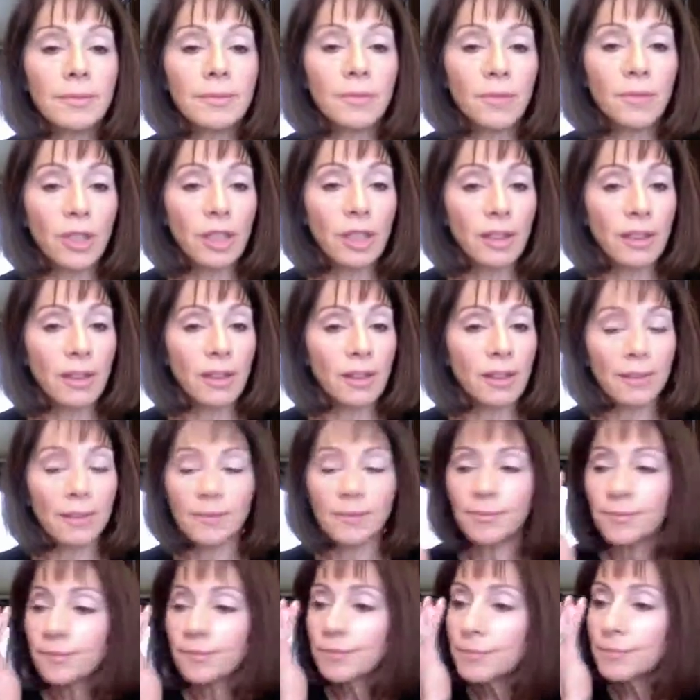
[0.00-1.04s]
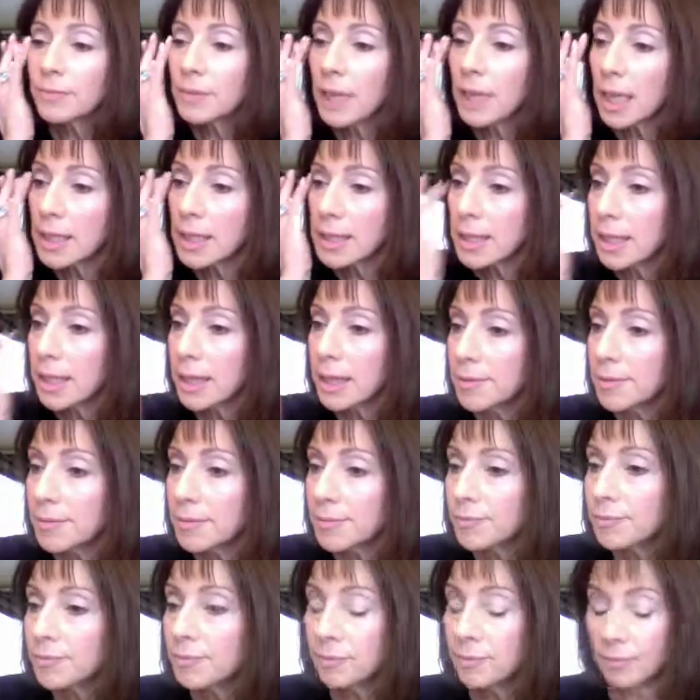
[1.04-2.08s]
What do you think? Nice, eh?
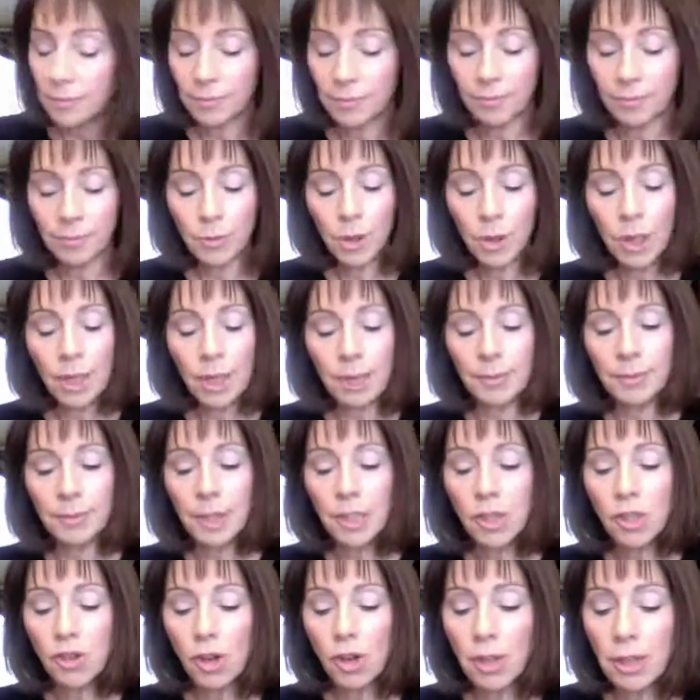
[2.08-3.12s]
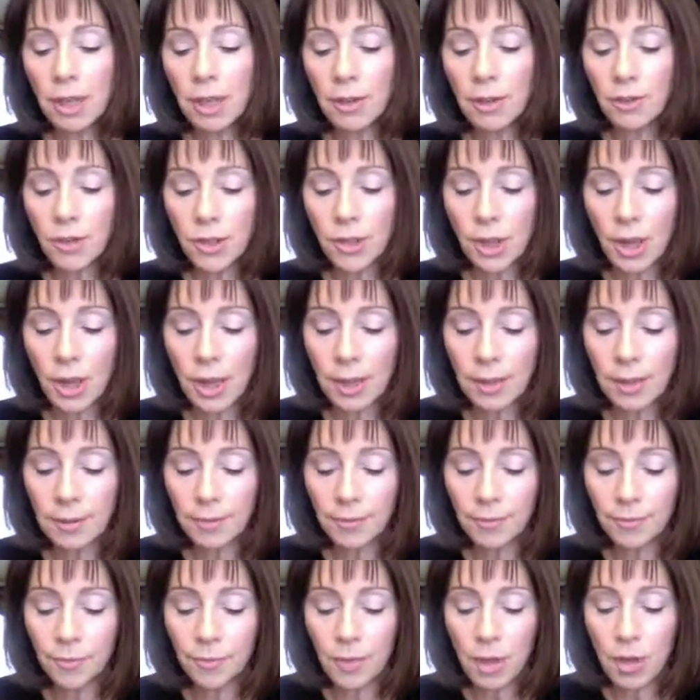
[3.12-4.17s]
Pretty. Let's try the other side.
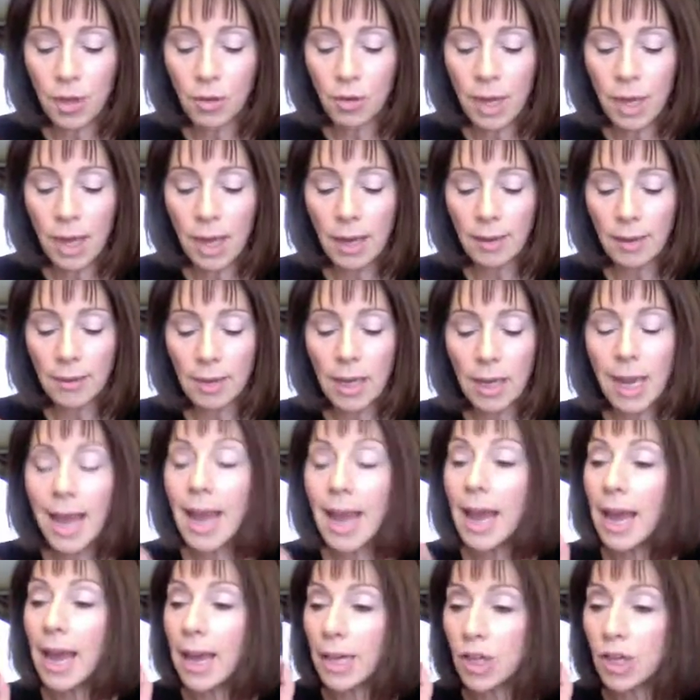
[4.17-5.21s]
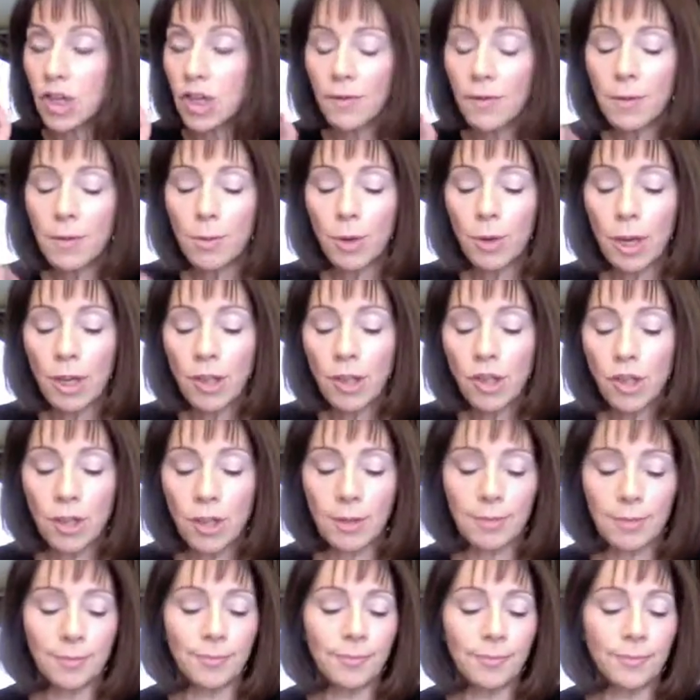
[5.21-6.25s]
Okay. Edge of the brush.
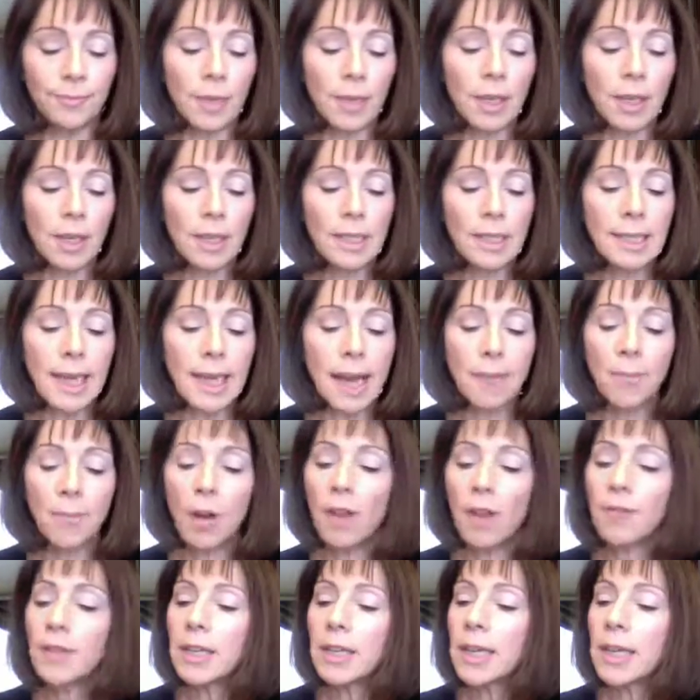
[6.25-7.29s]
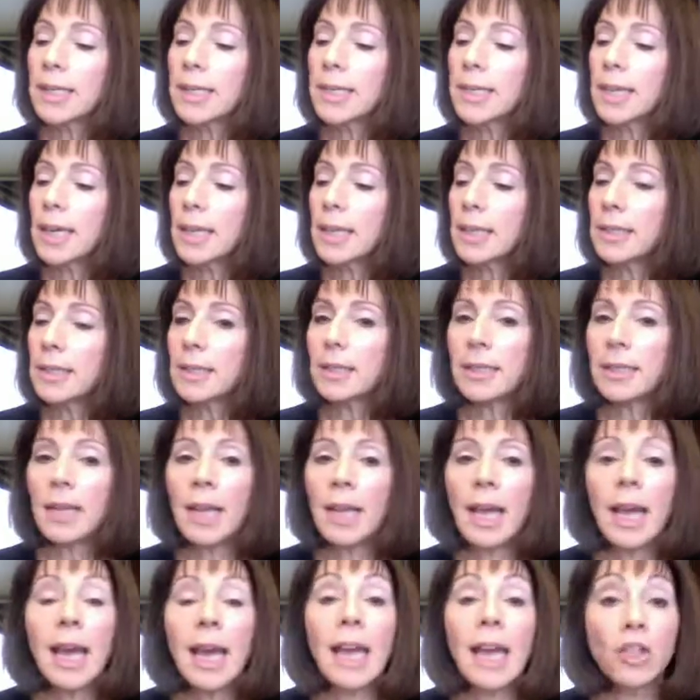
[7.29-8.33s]
Tap off the excess.
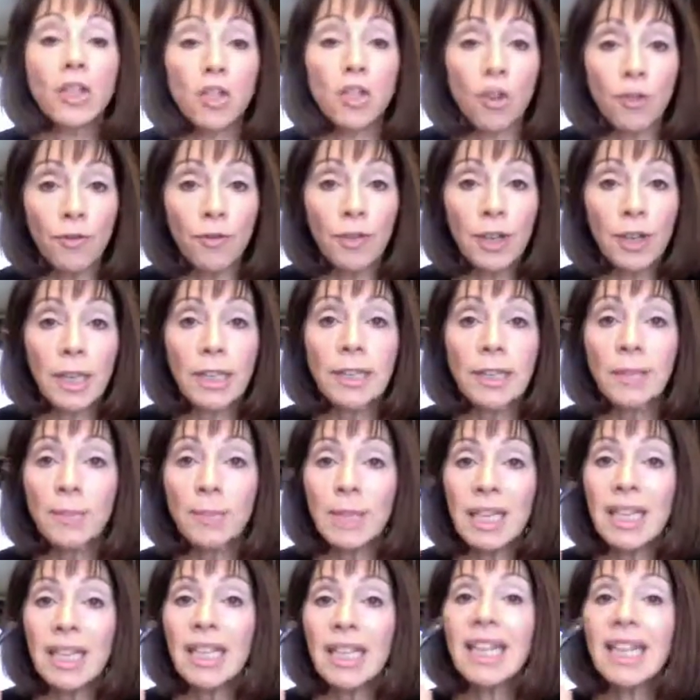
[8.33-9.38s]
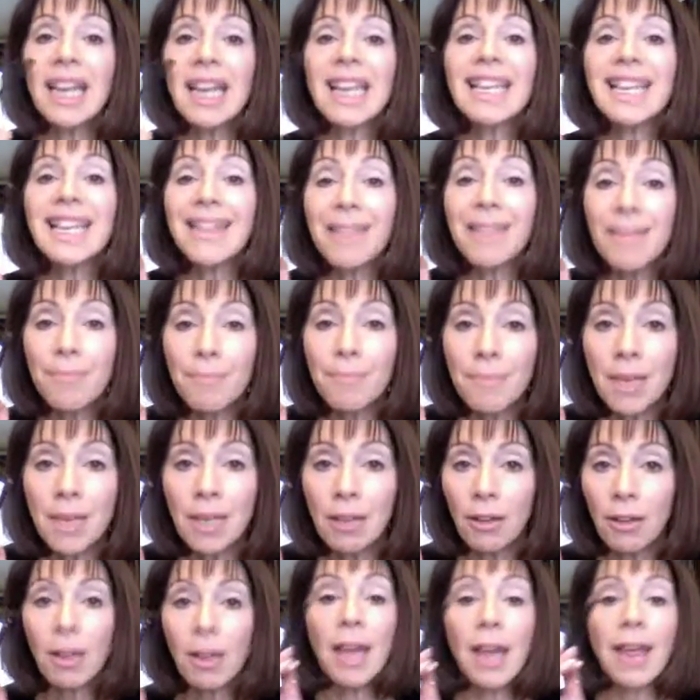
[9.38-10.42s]
And don't forget to begin again in the
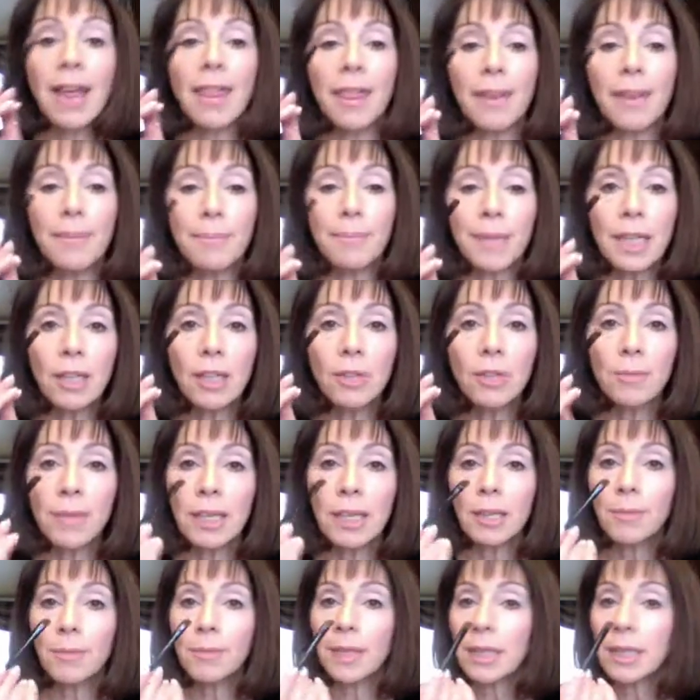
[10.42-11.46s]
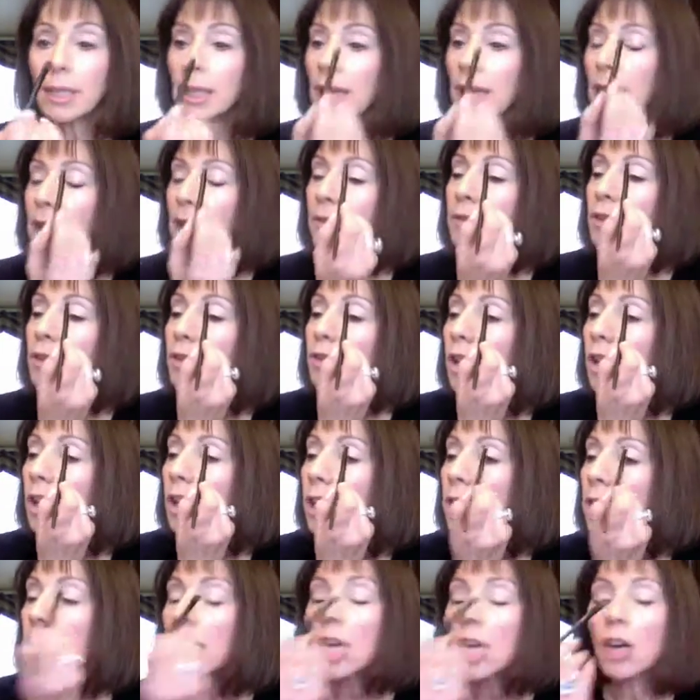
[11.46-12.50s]
middle, the middle, middle, middle of your
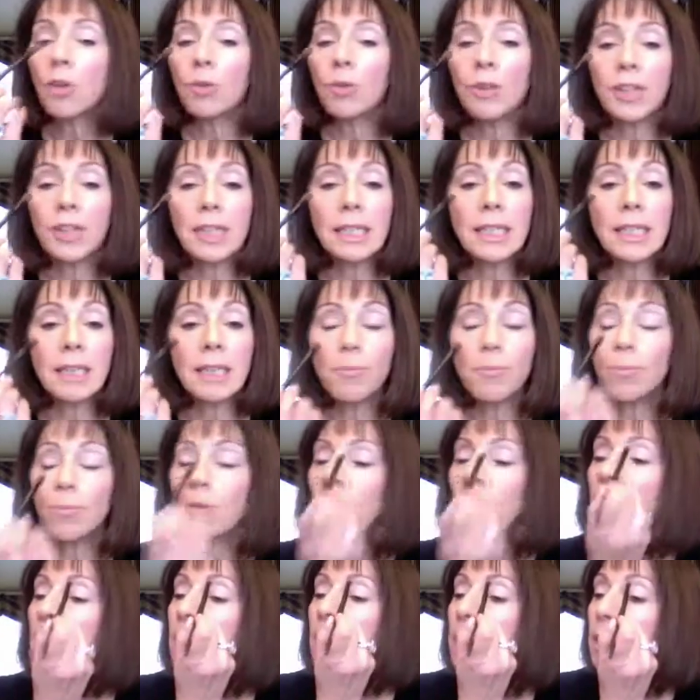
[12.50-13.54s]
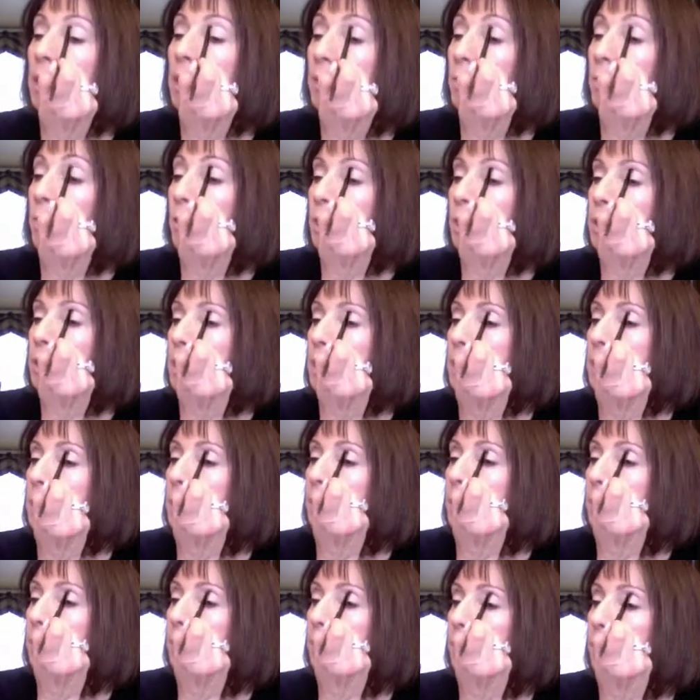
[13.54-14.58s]
eye with the tip pointing
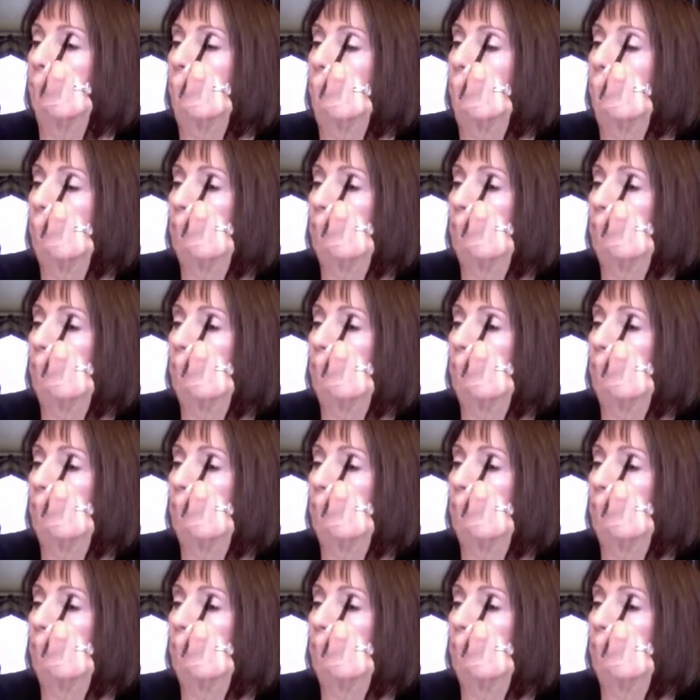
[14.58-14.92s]
down.